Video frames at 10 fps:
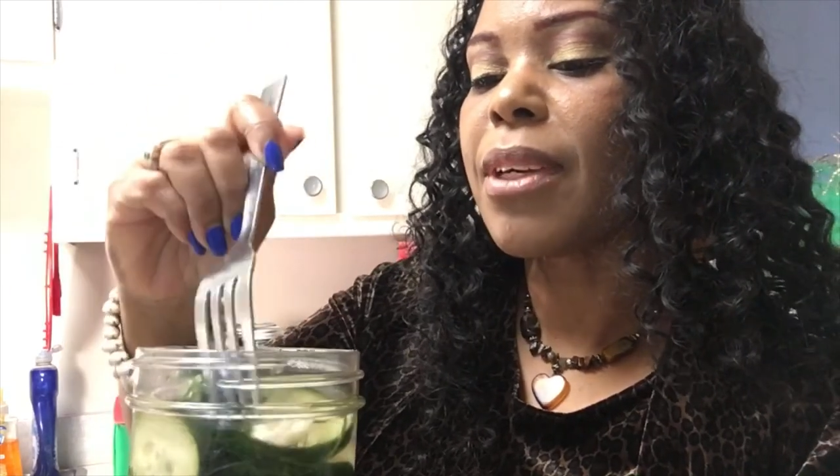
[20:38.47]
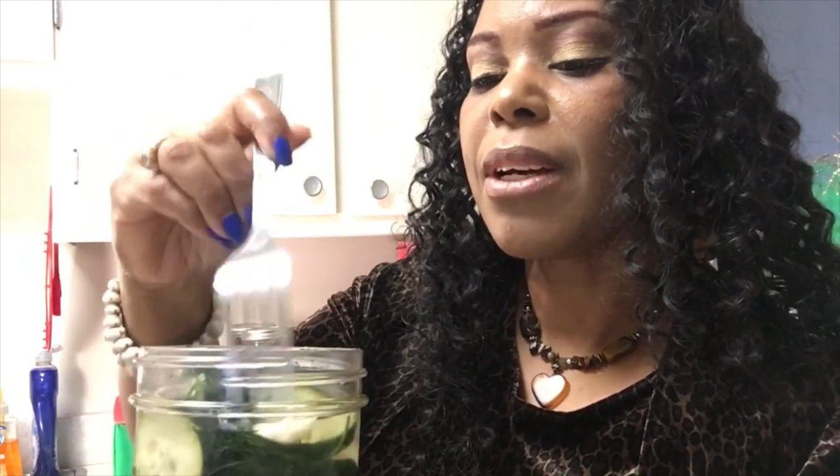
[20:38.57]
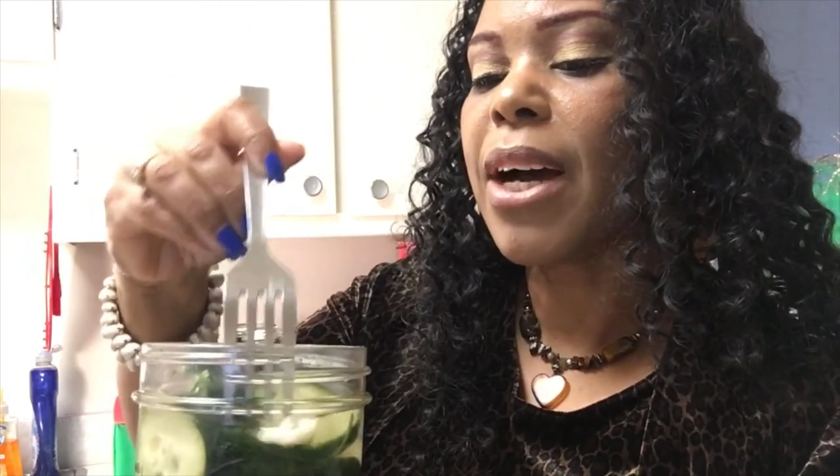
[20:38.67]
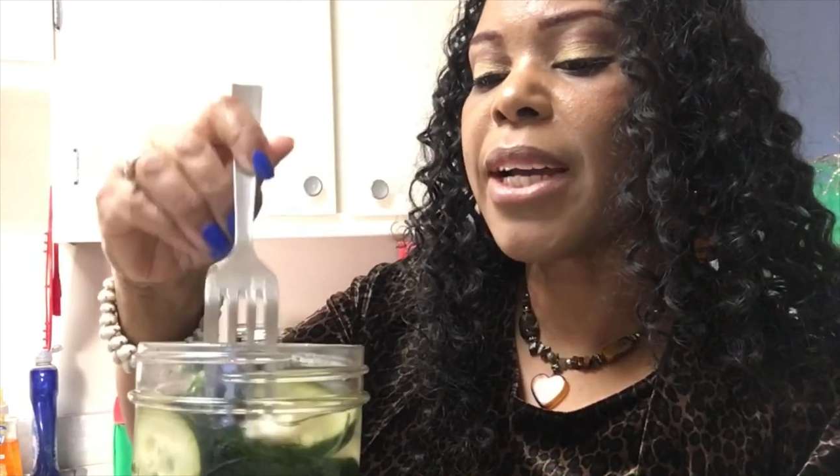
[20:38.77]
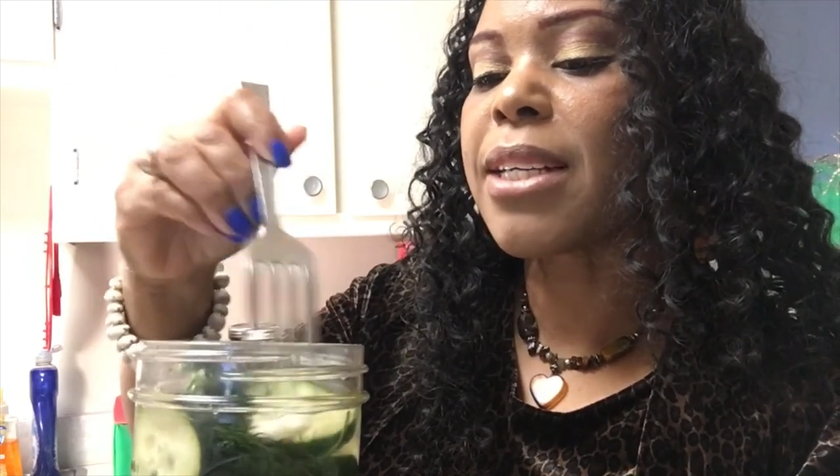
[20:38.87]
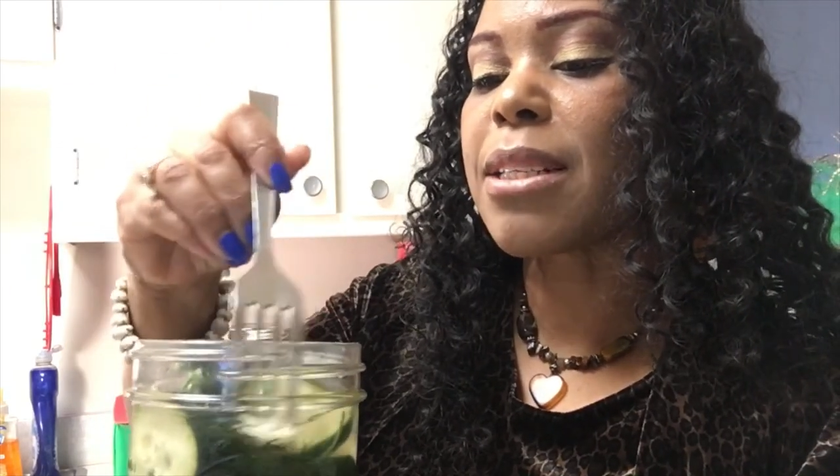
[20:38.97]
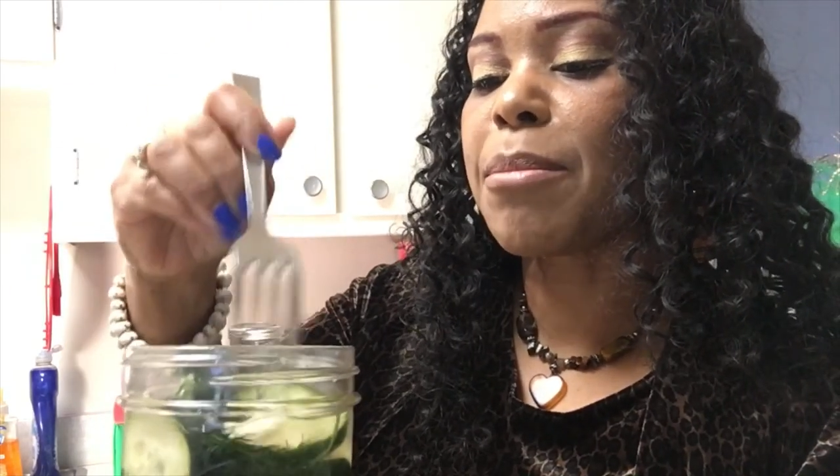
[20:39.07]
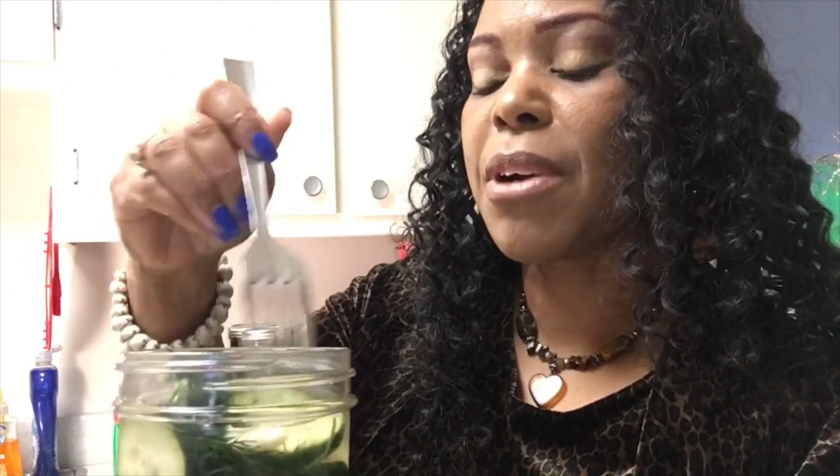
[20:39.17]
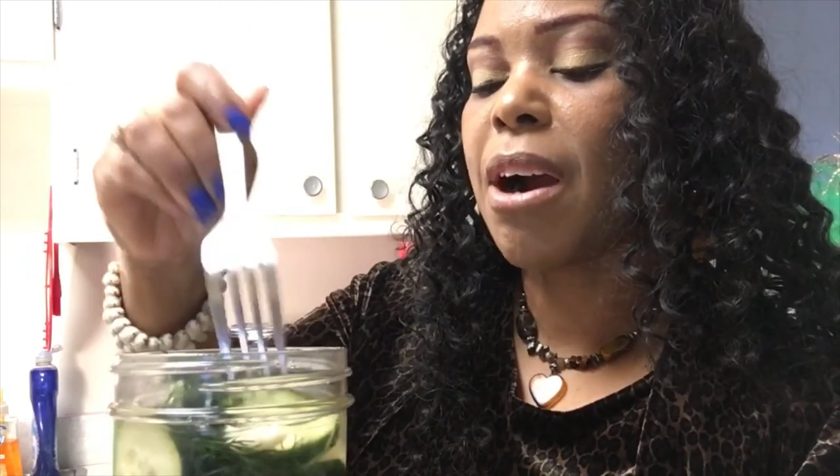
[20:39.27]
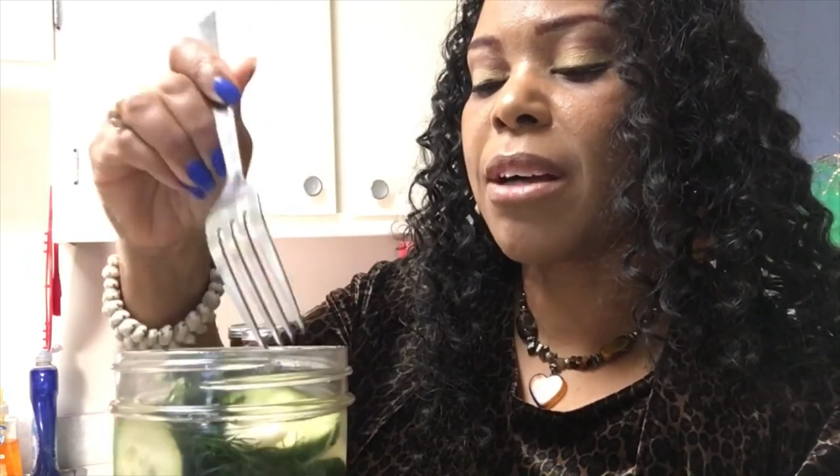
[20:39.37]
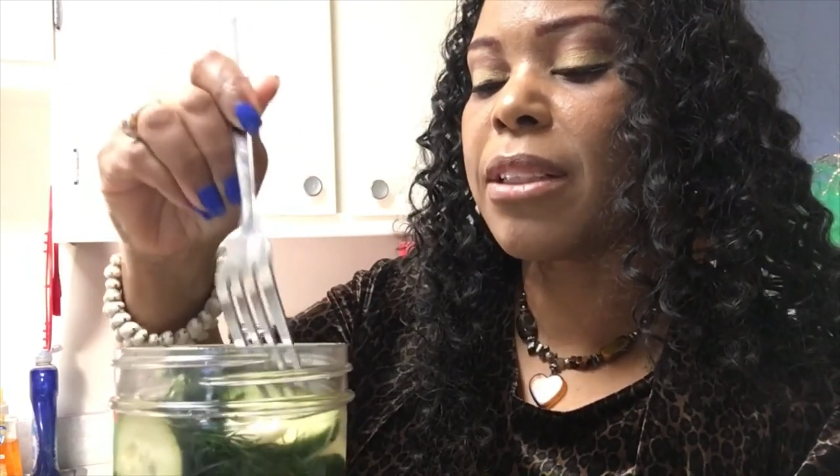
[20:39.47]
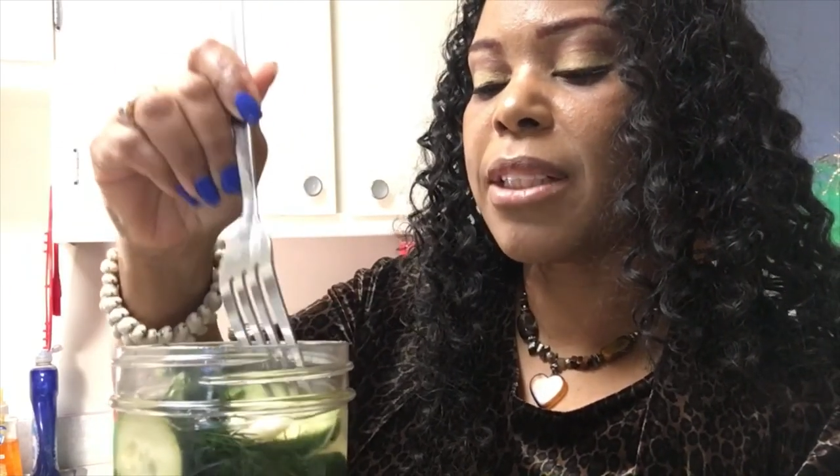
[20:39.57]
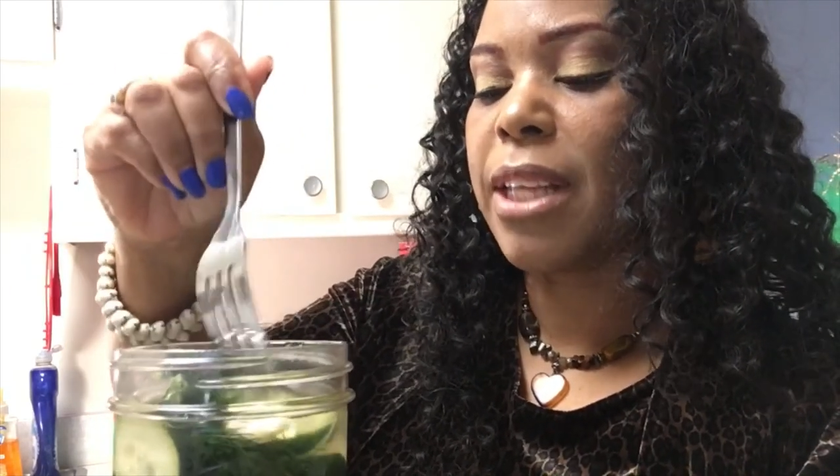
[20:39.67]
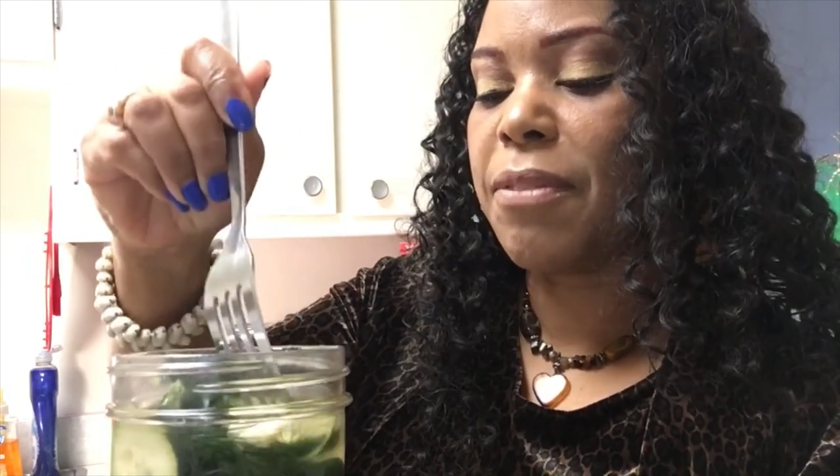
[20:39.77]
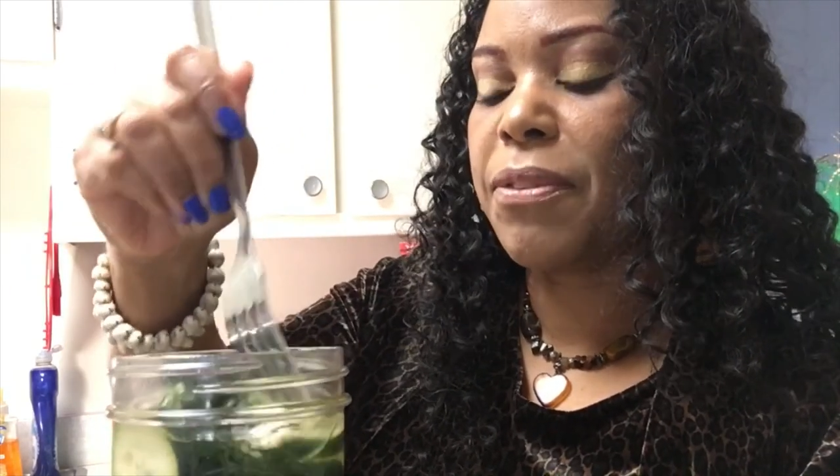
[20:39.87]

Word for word: I got some garlic that